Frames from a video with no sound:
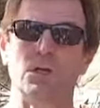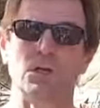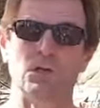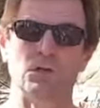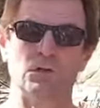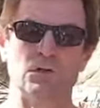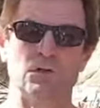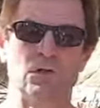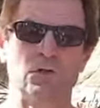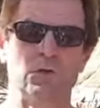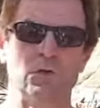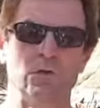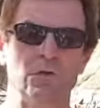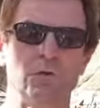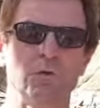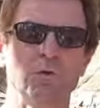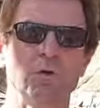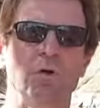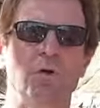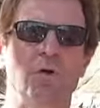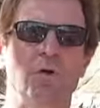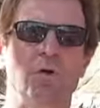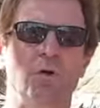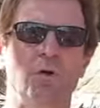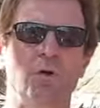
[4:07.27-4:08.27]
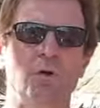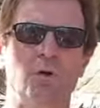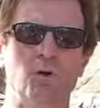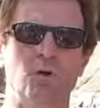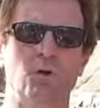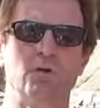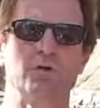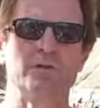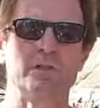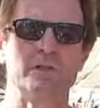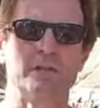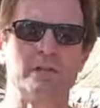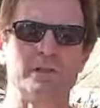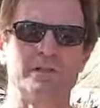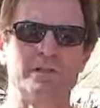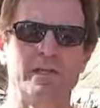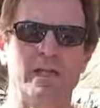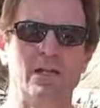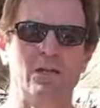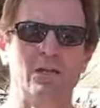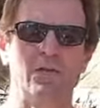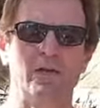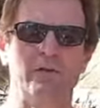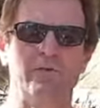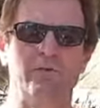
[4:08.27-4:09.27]
Two, calls to the
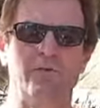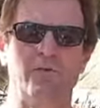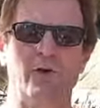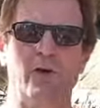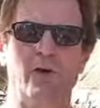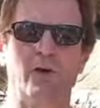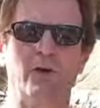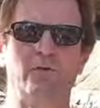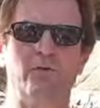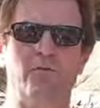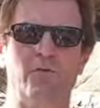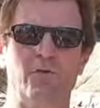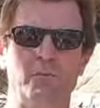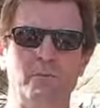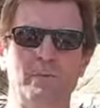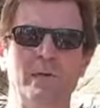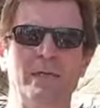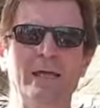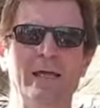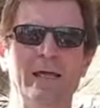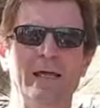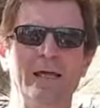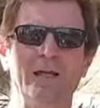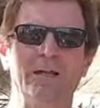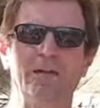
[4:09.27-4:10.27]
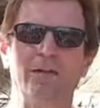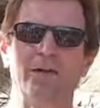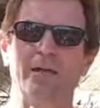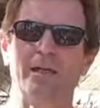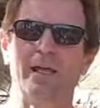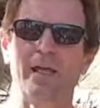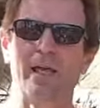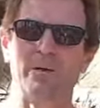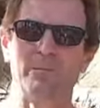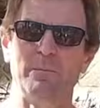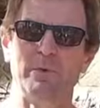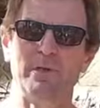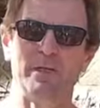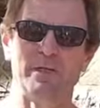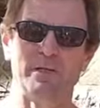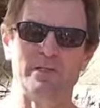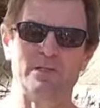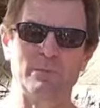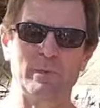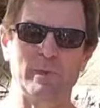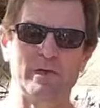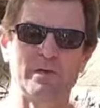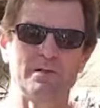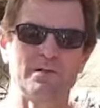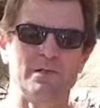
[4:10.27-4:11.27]
satellite phone from a landline can be
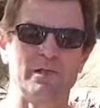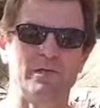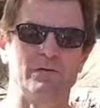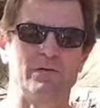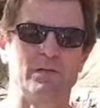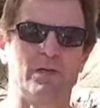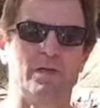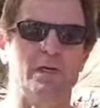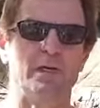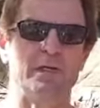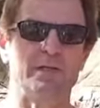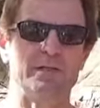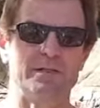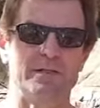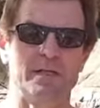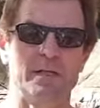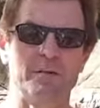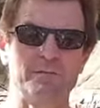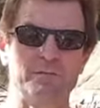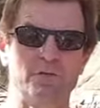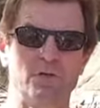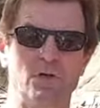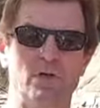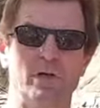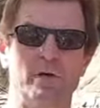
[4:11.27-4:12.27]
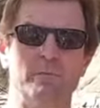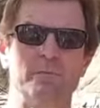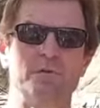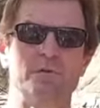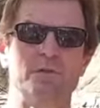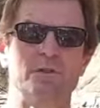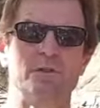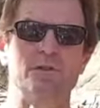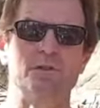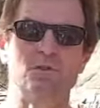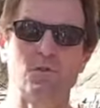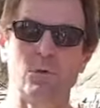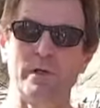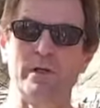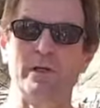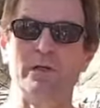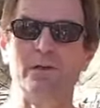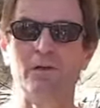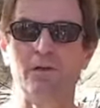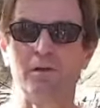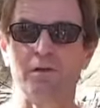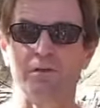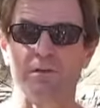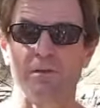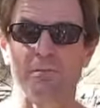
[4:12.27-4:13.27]
expensive, sometimes
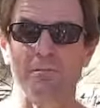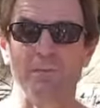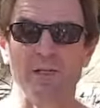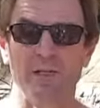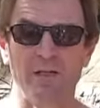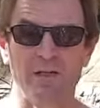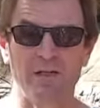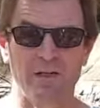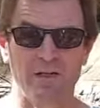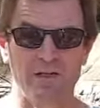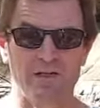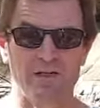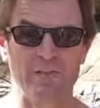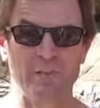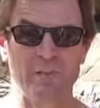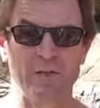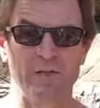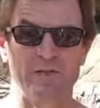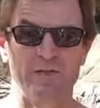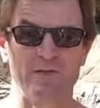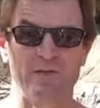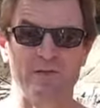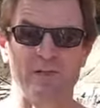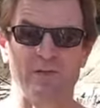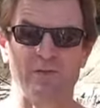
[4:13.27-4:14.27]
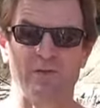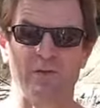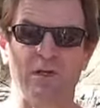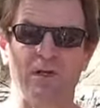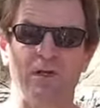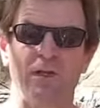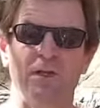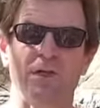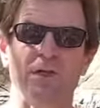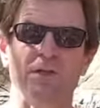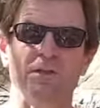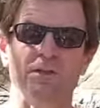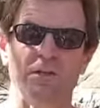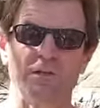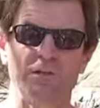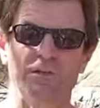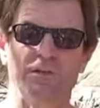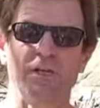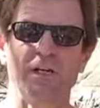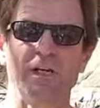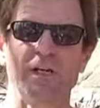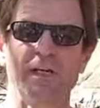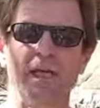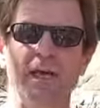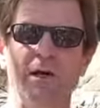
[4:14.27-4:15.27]
$20 a minute expensive. So
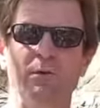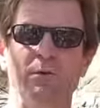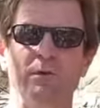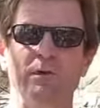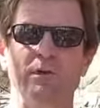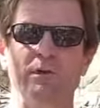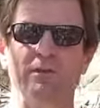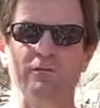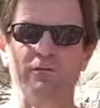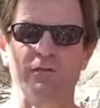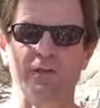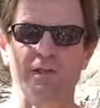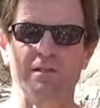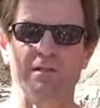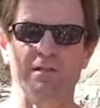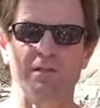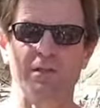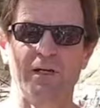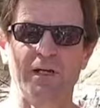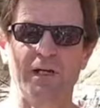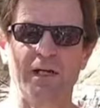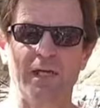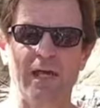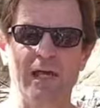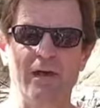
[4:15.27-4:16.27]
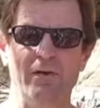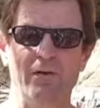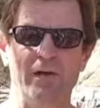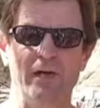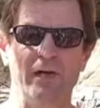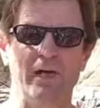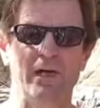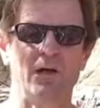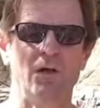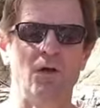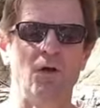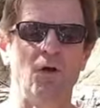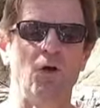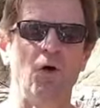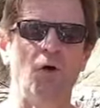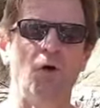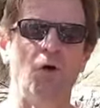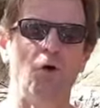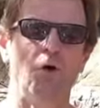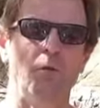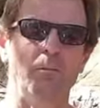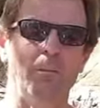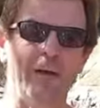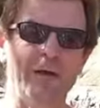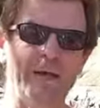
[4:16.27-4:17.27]
check out with your fixed line carrier
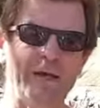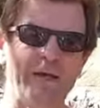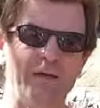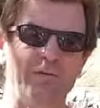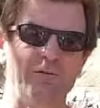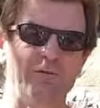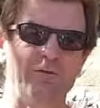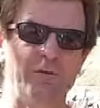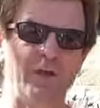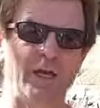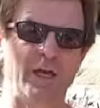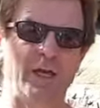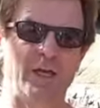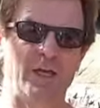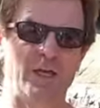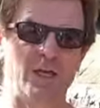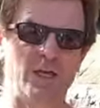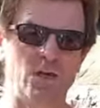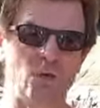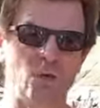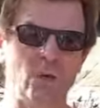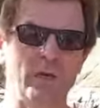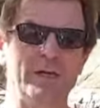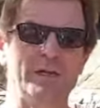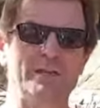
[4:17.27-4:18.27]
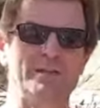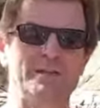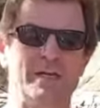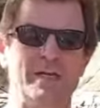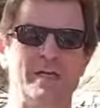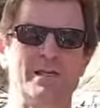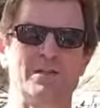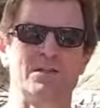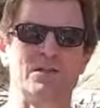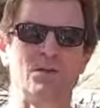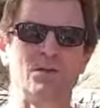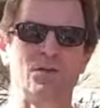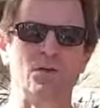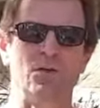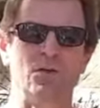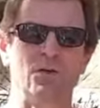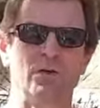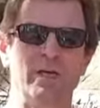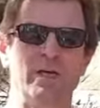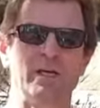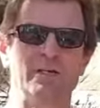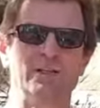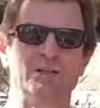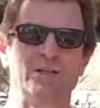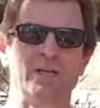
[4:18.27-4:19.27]
or make a quick test
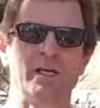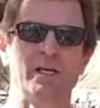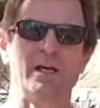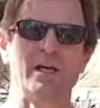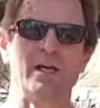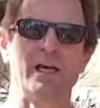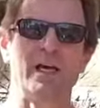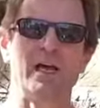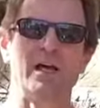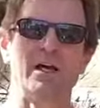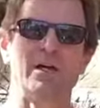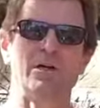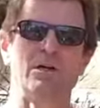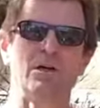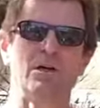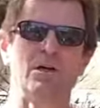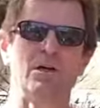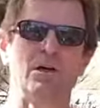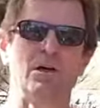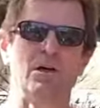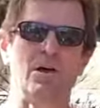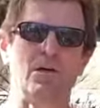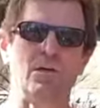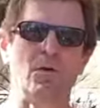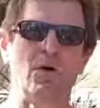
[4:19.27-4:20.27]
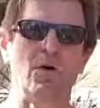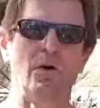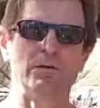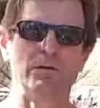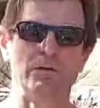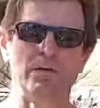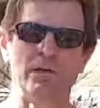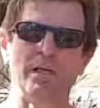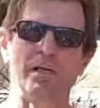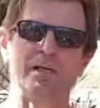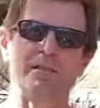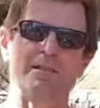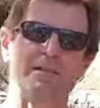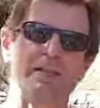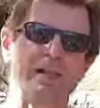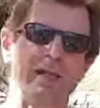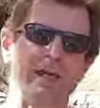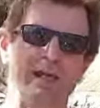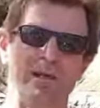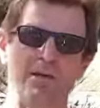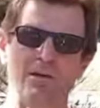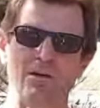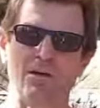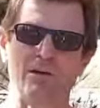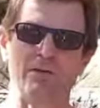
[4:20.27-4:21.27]
call and check out on your next
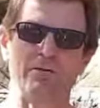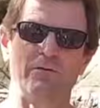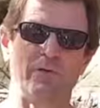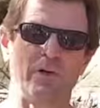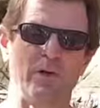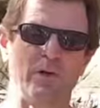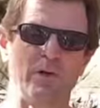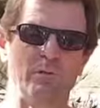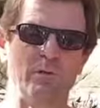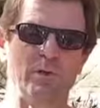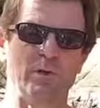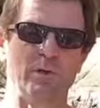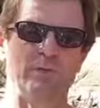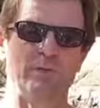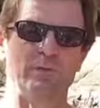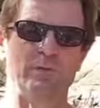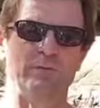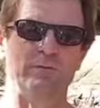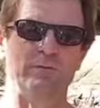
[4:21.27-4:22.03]
landline phone bill.